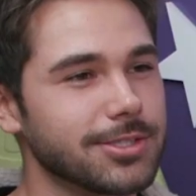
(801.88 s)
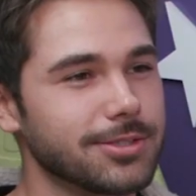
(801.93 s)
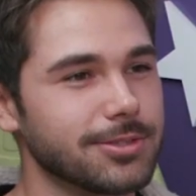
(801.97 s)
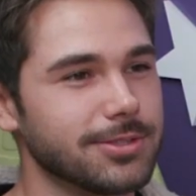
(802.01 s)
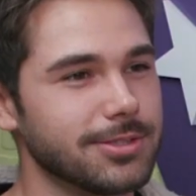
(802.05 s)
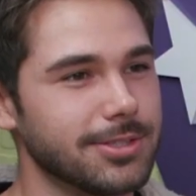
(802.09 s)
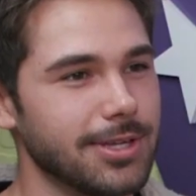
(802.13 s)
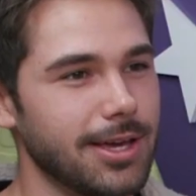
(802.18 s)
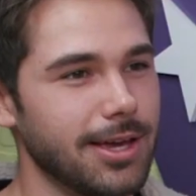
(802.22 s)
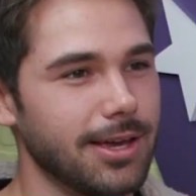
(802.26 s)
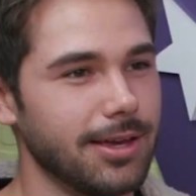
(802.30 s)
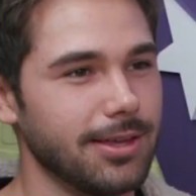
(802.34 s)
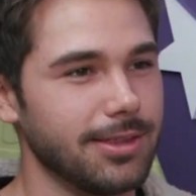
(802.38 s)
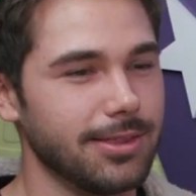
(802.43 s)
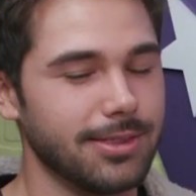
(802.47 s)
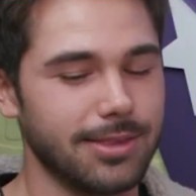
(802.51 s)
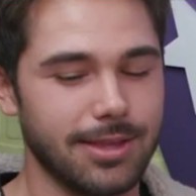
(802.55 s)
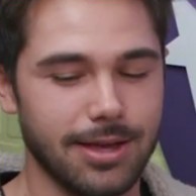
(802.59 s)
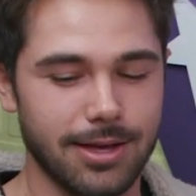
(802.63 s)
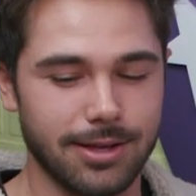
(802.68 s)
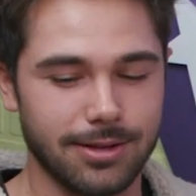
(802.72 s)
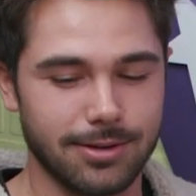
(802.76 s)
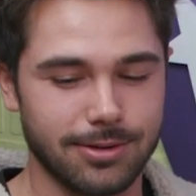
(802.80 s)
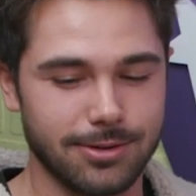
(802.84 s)
single day
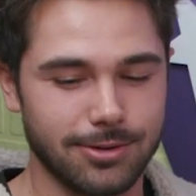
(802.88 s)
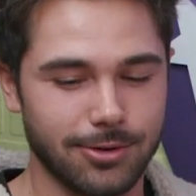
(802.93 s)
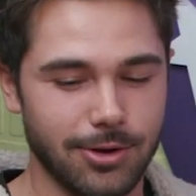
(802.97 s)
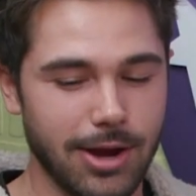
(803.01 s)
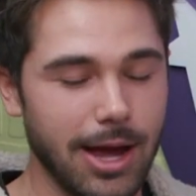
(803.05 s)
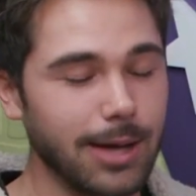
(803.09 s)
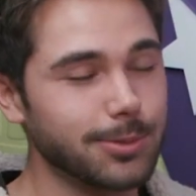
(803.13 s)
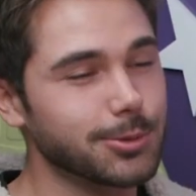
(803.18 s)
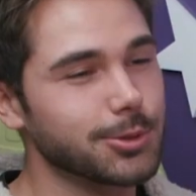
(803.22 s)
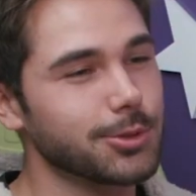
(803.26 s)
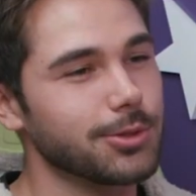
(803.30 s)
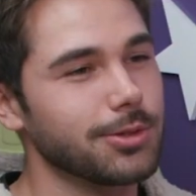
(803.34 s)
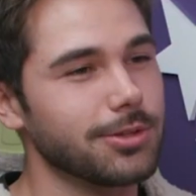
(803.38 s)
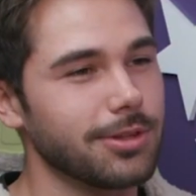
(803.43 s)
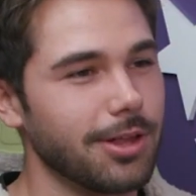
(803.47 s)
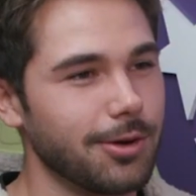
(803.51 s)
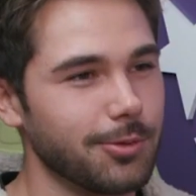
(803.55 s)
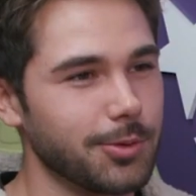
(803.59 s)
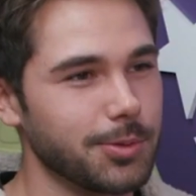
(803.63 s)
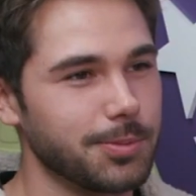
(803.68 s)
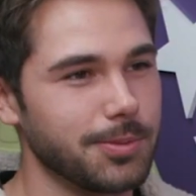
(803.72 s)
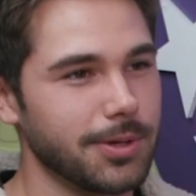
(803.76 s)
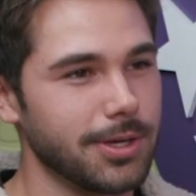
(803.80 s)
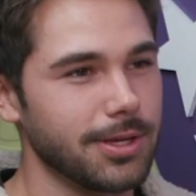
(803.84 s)
that you're absolutely in love
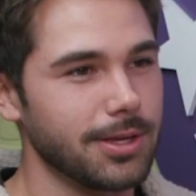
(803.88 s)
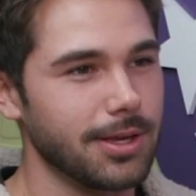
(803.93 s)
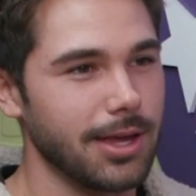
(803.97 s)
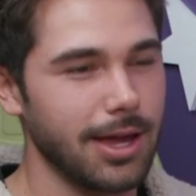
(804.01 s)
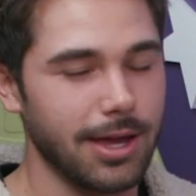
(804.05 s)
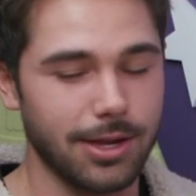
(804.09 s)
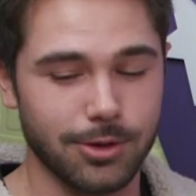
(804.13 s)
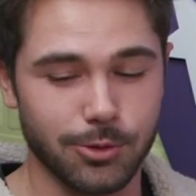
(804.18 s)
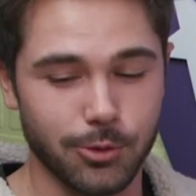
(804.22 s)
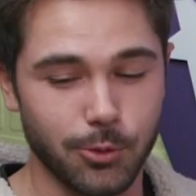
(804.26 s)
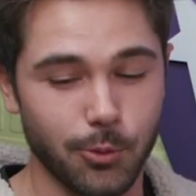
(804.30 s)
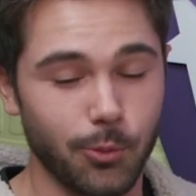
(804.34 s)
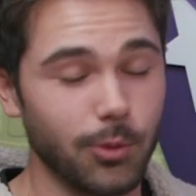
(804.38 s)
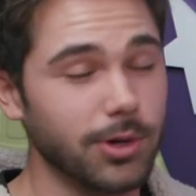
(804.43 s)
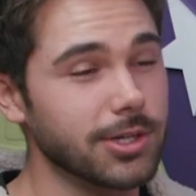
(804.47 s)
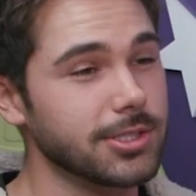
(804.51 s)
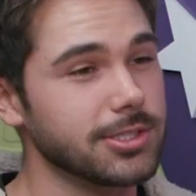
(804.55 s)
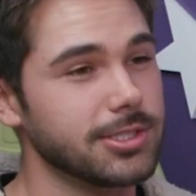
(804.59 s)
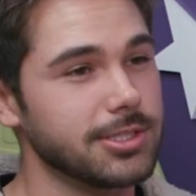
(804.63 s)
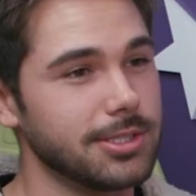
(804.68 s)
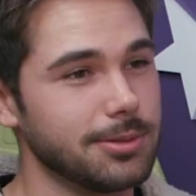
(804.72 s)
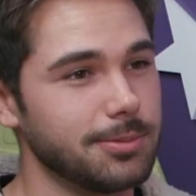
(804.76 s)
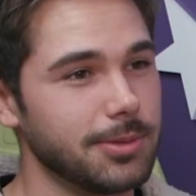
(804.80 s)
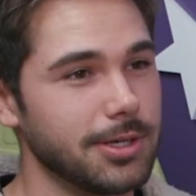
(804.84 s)
with me and you want to
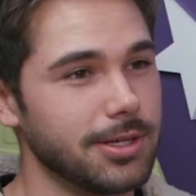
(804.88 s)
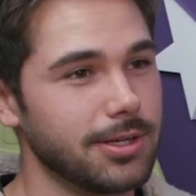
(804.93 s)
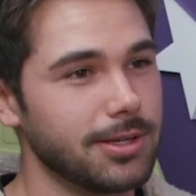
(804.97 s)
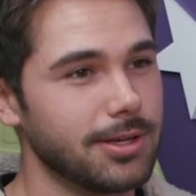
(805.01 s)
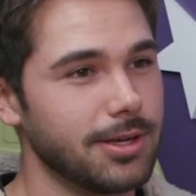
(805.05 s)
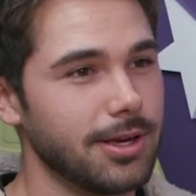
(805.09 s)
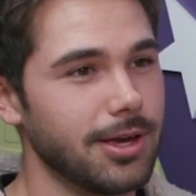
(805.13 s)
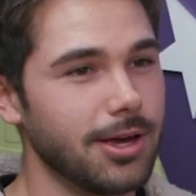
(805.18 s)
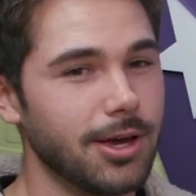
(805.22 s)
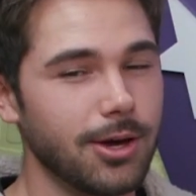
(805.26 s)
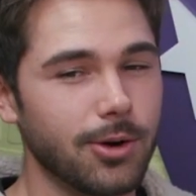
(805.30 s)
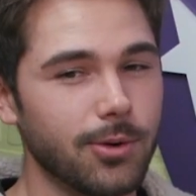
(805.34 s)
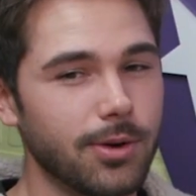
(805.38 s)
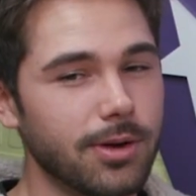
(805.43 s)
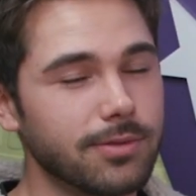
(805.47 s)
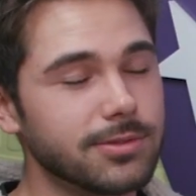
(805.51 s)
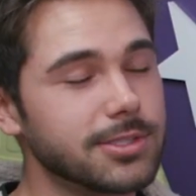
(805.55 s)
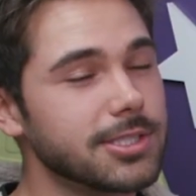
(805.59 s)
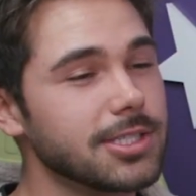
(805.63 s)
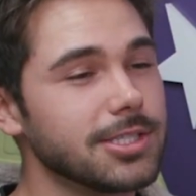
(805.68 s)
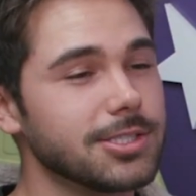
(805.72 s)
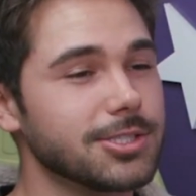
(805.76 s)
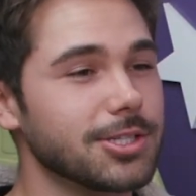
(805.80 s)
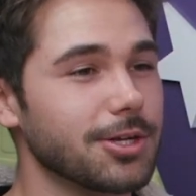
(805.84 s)
see me. We haven't
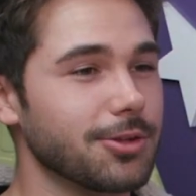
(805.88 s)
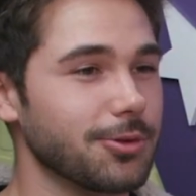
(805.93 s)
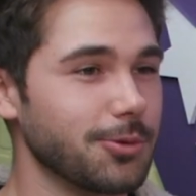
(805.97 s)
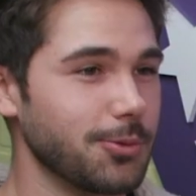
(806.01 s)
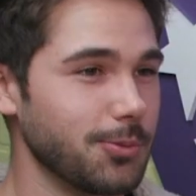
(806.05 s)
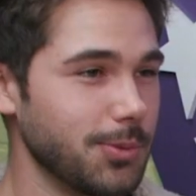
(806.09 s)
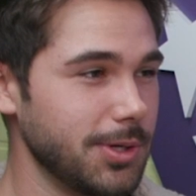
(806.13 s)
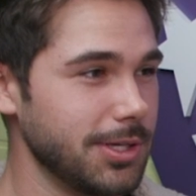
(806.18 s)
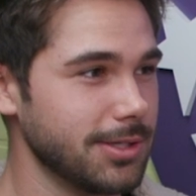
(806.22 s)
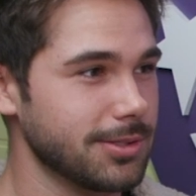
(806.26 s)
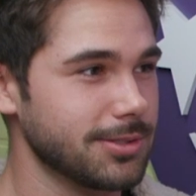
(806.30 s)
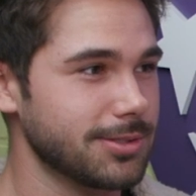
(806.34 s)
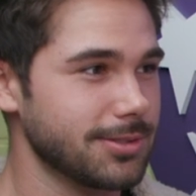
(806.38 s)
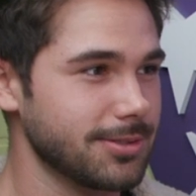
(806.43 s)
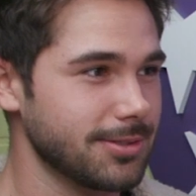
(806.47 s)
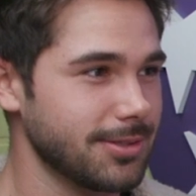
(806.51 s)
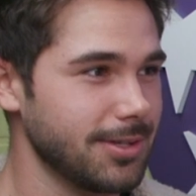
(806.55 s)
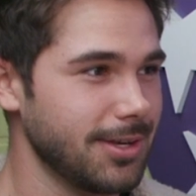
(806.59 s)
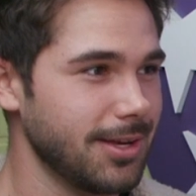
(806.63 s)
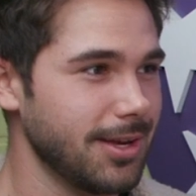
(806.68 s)
seen each other in weeks.